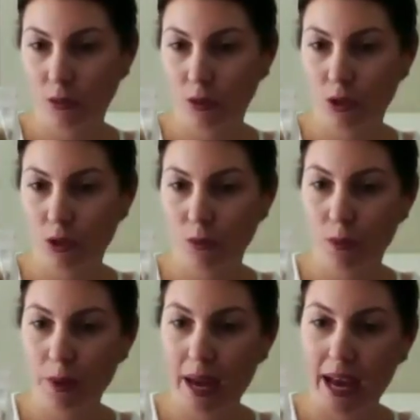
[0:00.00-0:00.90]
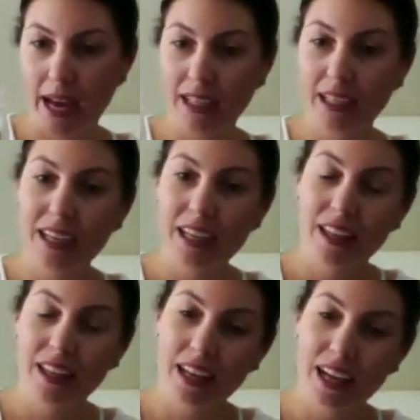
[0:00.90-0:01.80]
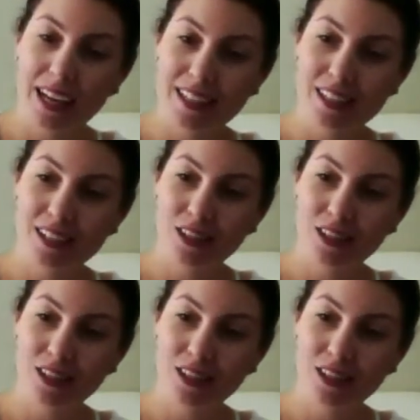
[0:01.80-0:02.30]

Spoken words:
reusable bag that has,